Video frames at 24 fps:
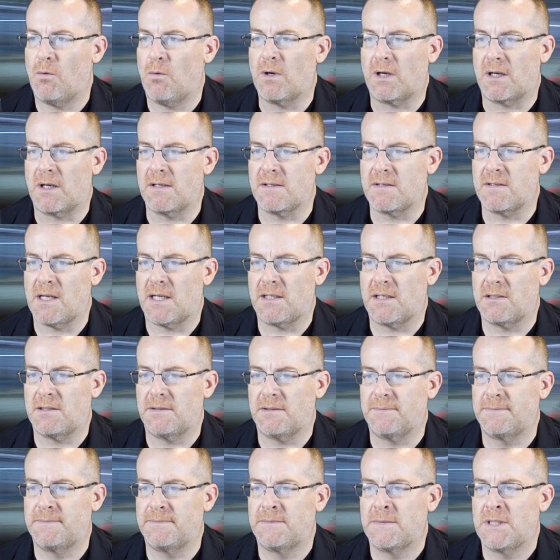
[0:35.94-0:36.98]

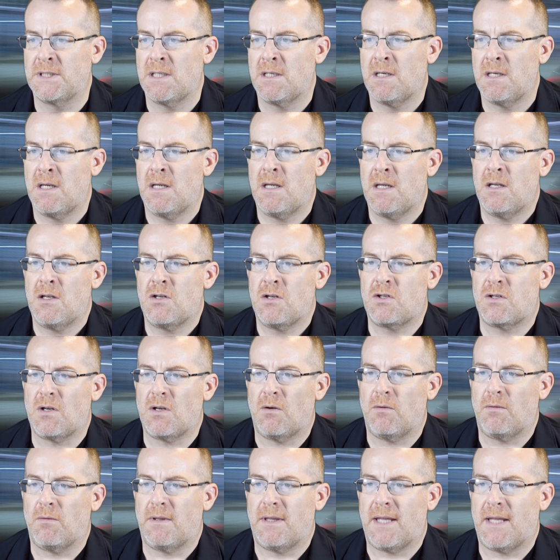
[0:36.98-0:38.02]
organization.
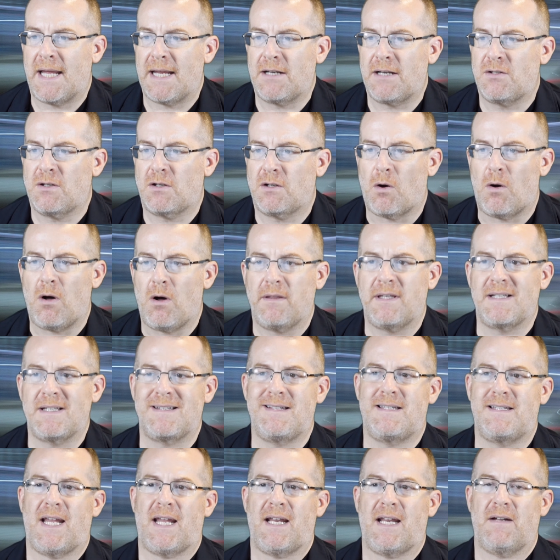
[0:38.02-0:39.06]
So they took all
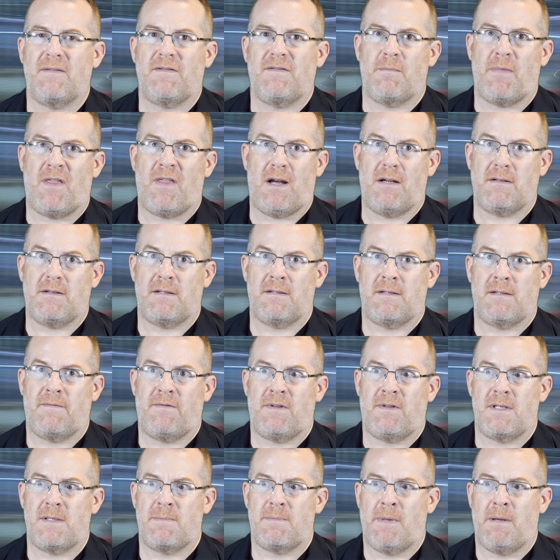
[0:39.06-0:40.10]
this data from thousands
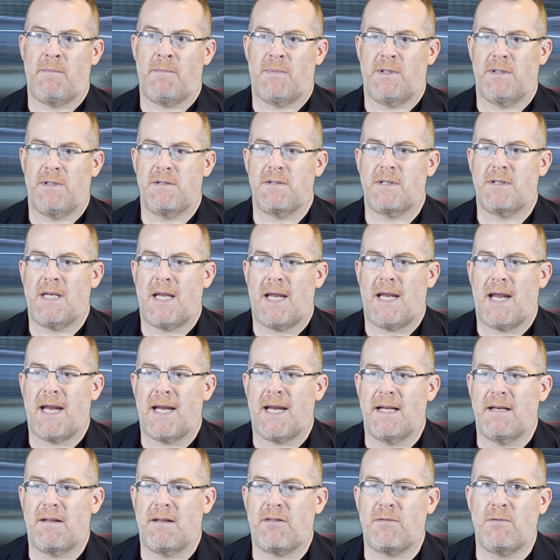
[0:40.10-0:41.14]
of these members
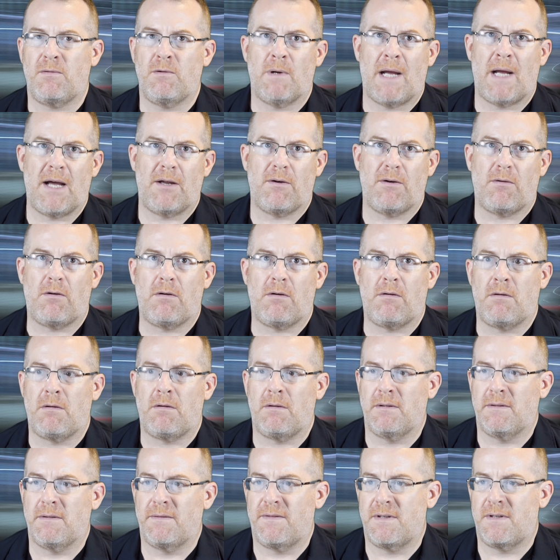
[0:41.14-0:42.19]
and threw out
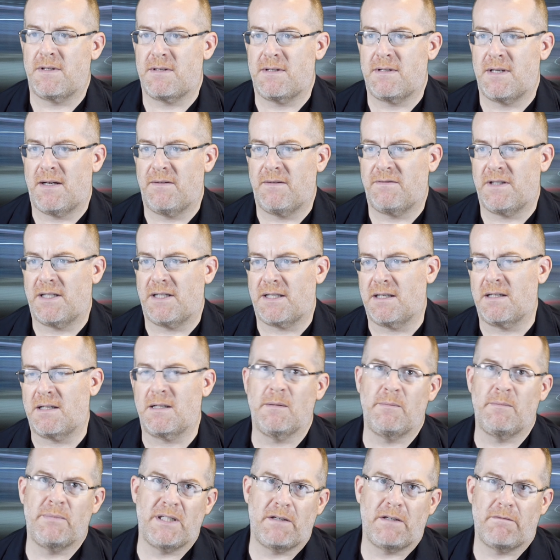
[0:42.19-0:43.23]
all of the stuff like
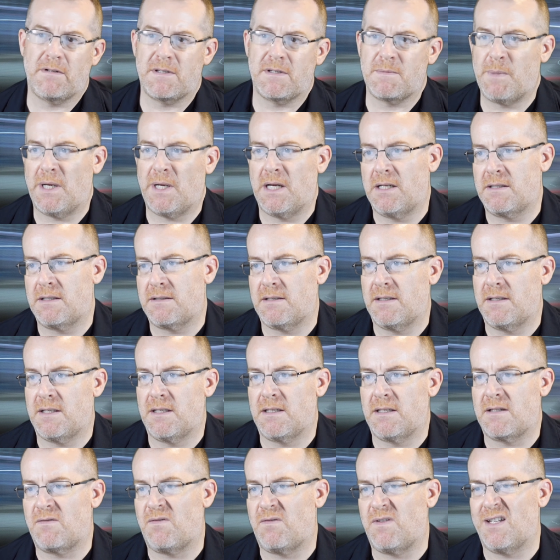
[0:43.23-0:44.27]
incomplete
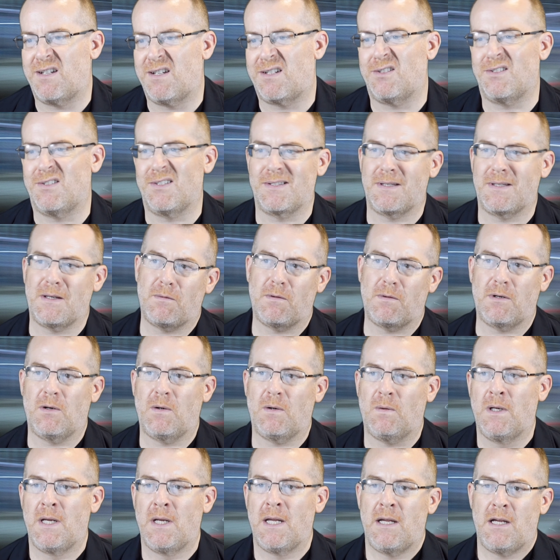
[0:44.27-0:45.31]
responses, vehicles that
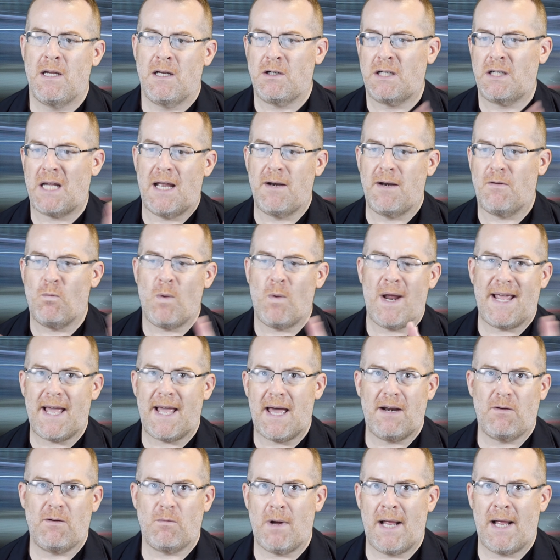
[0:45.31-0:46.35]
were kind of way
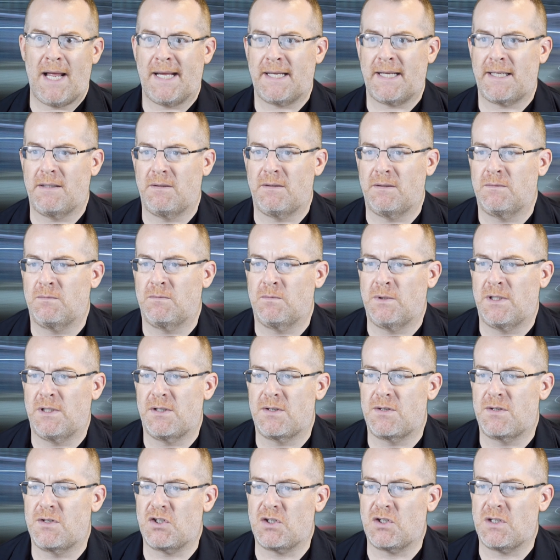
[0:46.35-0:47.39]
out of whack and
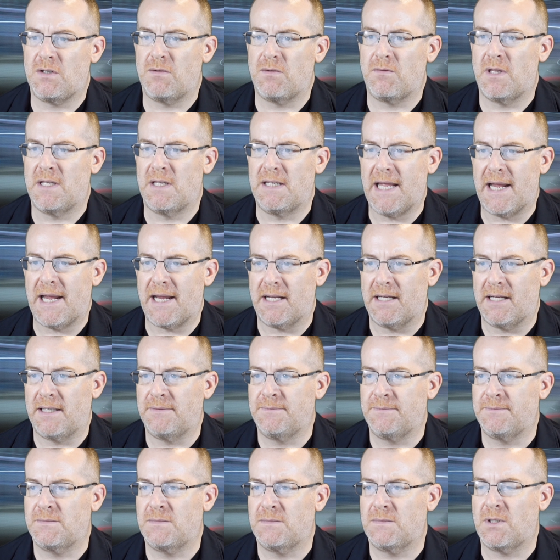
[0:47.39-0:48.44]
would skew the
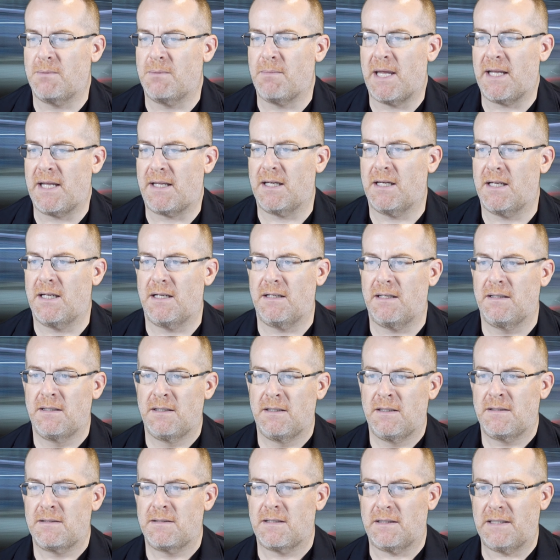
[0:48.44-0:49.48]
data
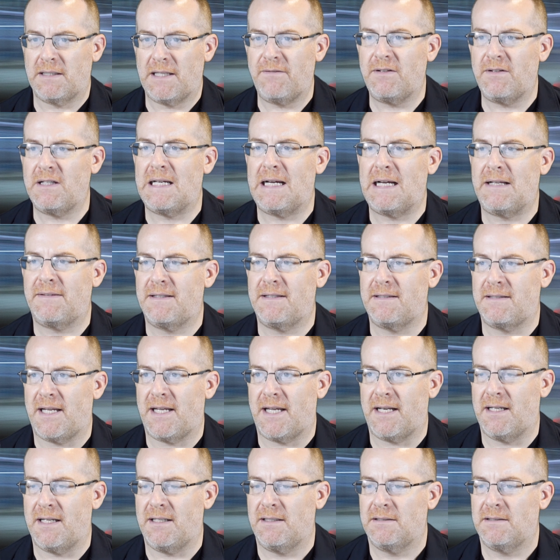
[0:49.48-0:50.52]
to level out the
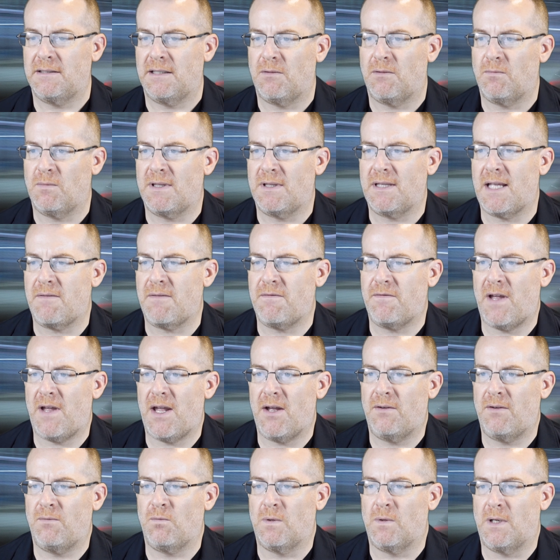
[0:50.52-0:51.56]
data. And what they
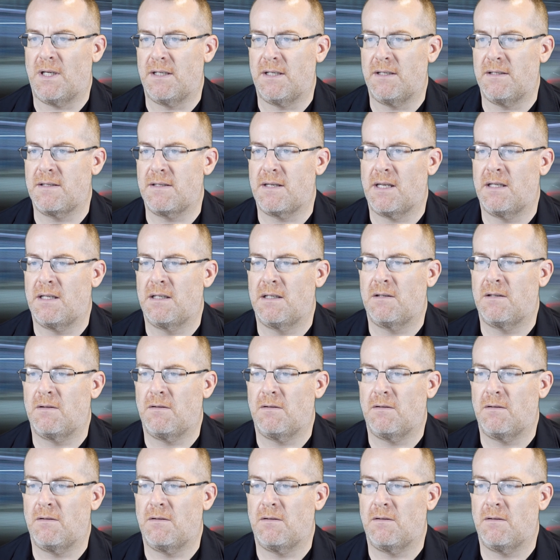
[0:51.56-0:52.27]
found was